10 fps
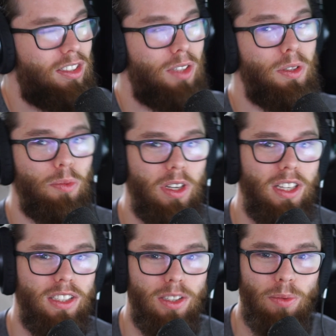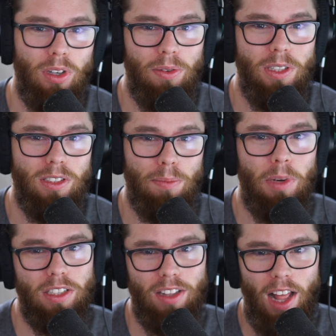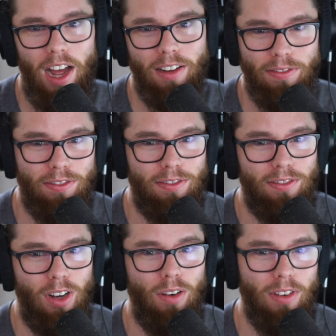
She was willing to ruin somebody's life over